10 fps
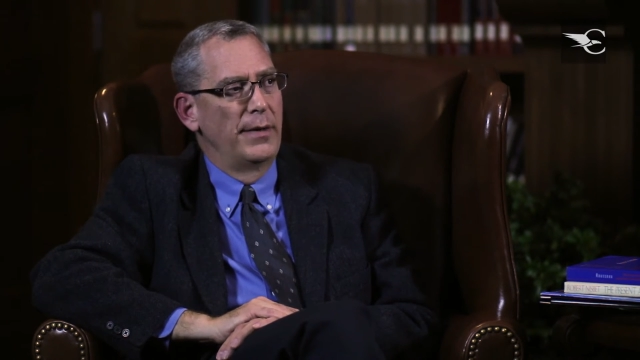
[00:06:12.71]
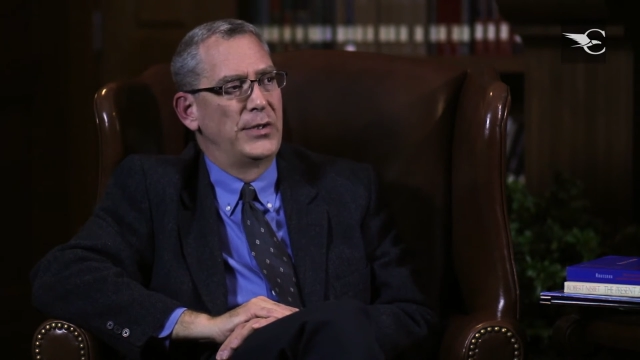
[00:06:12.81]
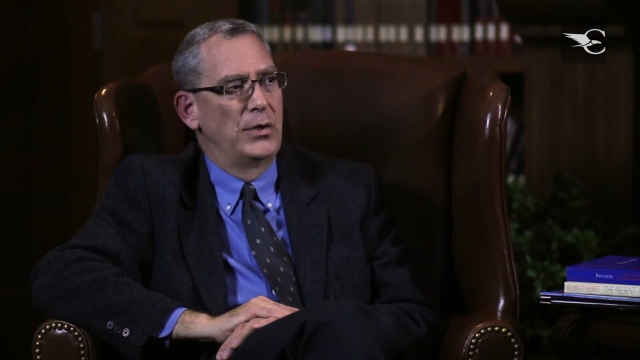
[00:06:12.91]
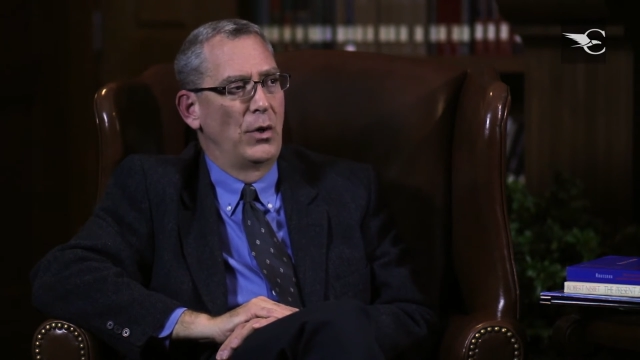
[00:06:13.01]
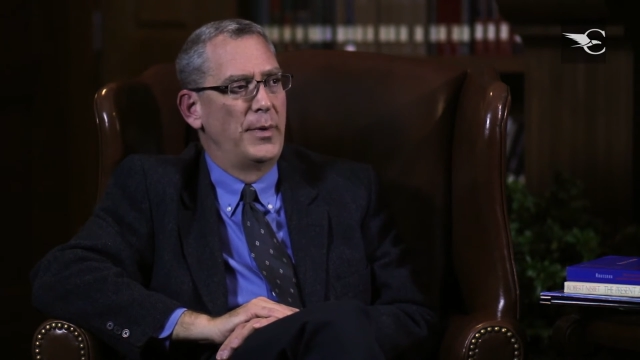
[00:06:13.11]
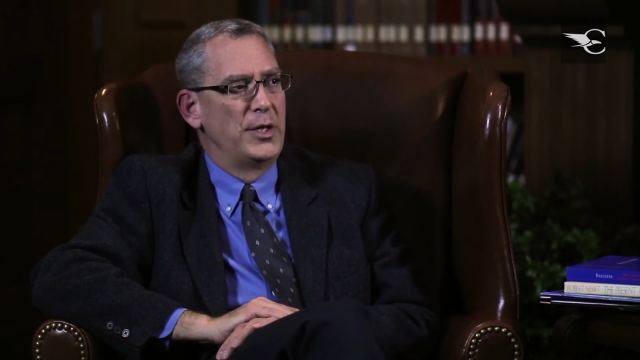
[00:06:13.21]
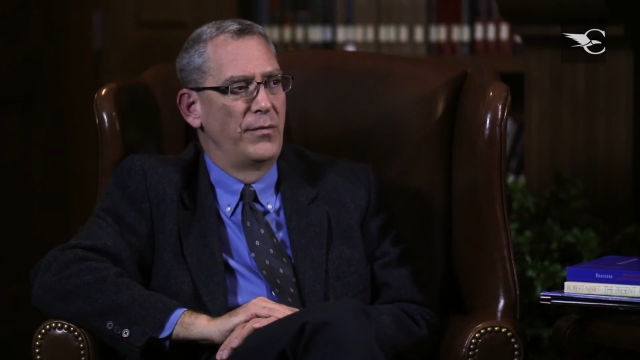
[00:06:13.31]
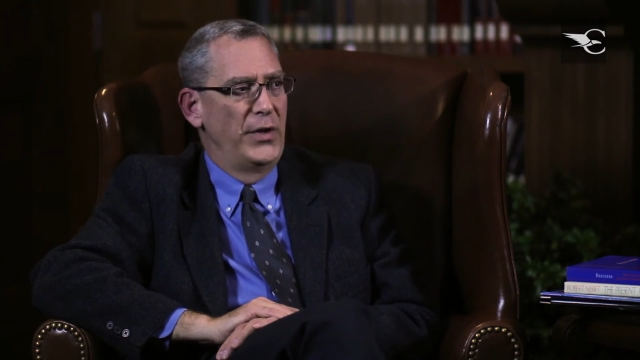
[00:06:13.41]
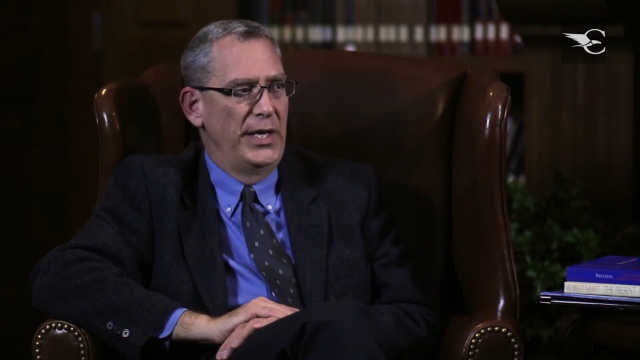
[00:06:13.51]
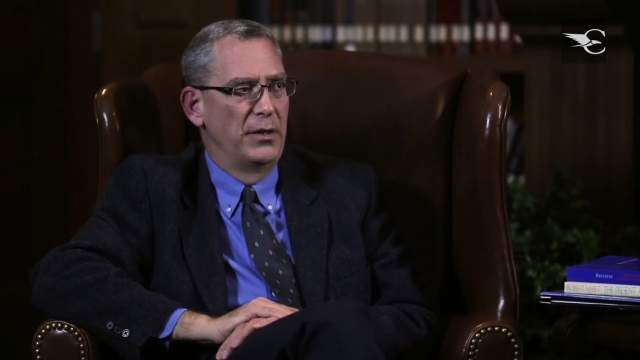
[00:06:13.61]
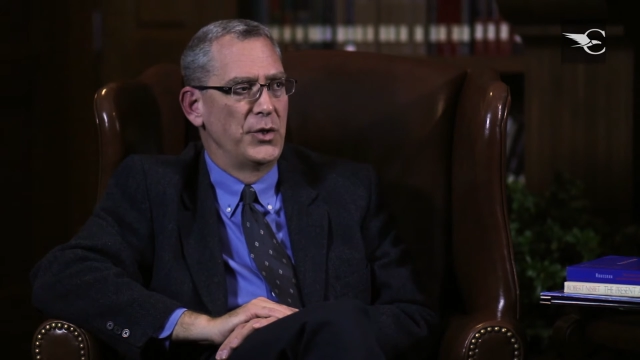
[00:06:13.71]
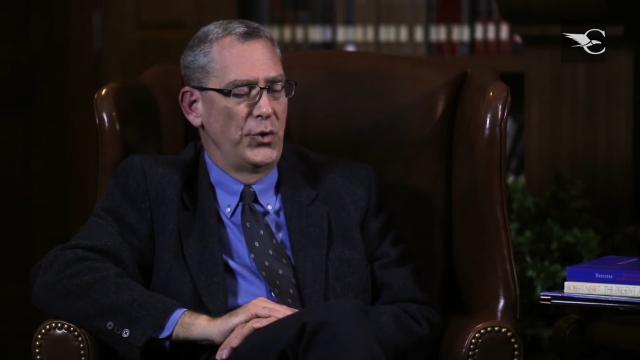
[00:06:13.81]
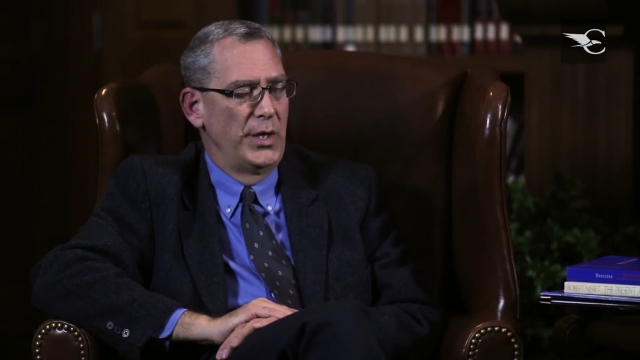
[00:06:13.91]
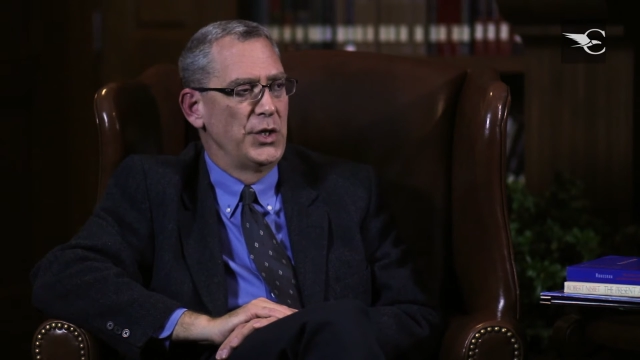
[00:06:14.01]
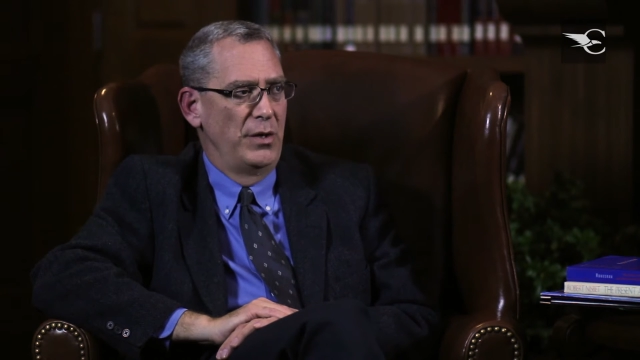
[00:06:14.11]
of so much of the English
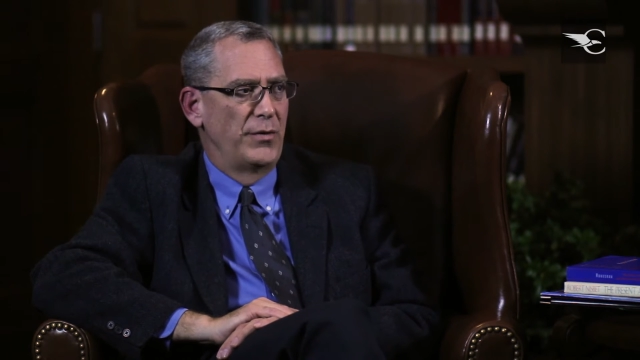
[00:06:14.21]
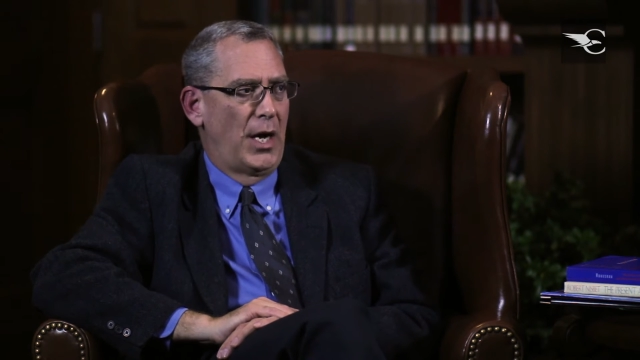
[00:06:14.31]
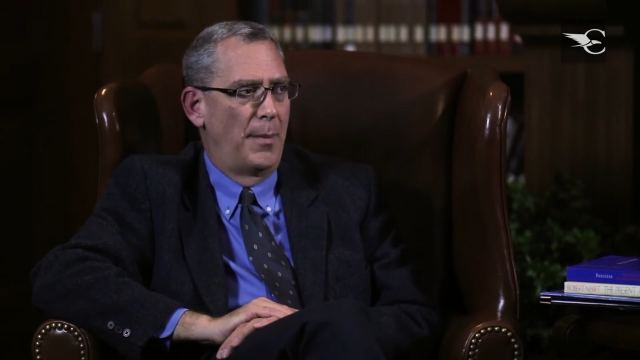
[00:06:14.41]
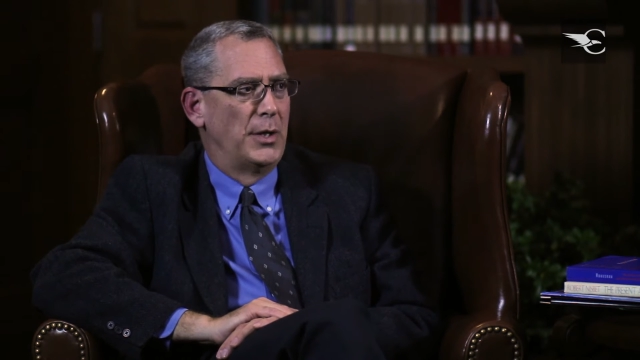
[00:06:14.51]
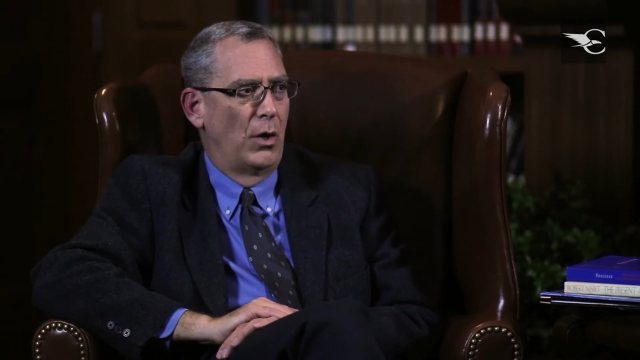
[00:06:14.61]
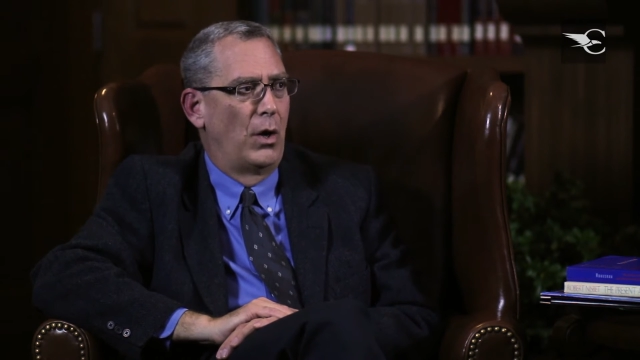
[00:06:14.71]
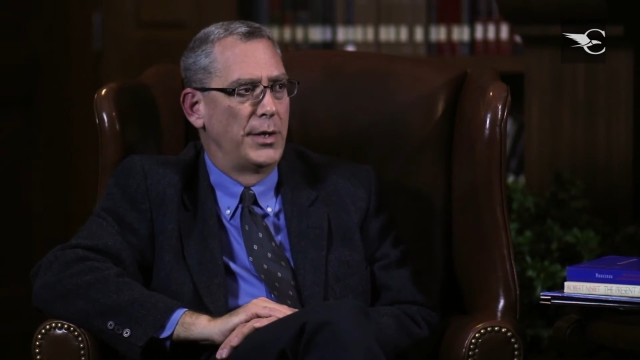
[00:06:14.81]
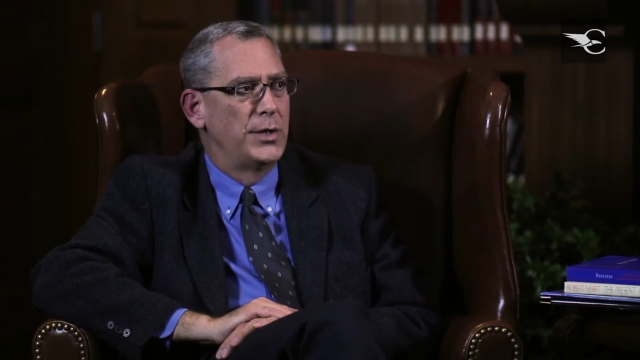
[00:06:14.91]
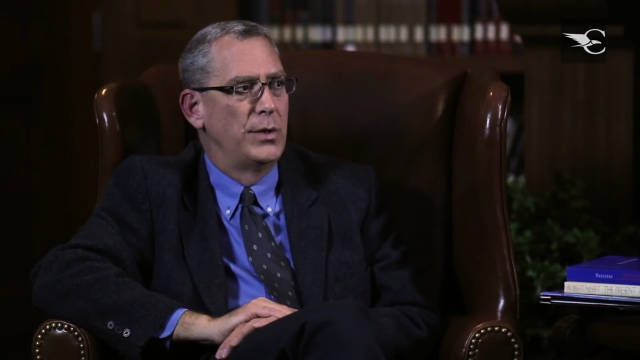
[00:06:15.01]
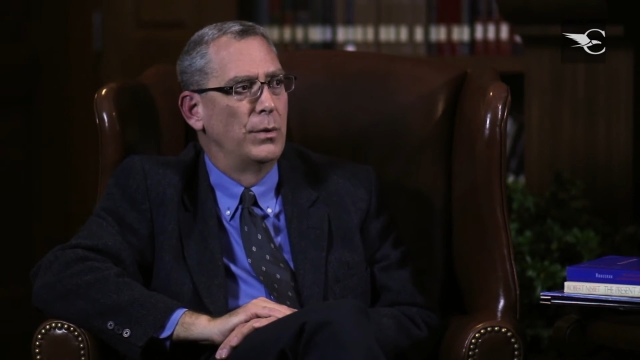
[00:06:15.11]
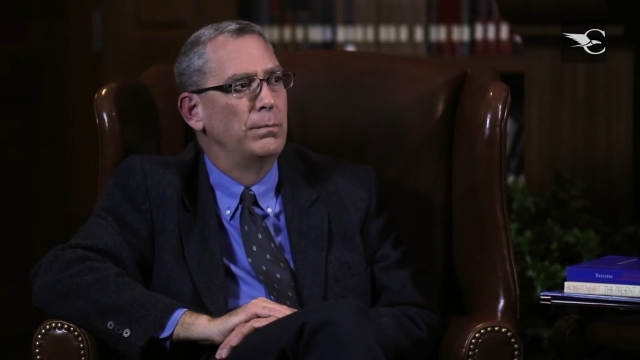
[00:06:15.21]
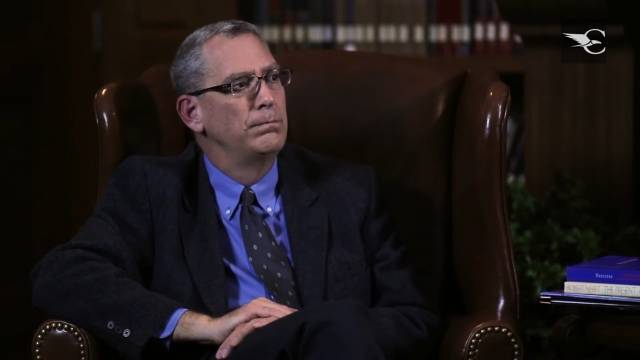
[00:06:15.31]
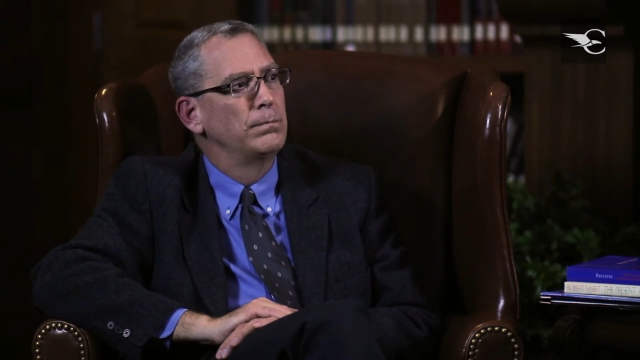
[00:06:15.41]
tradition of common law, too.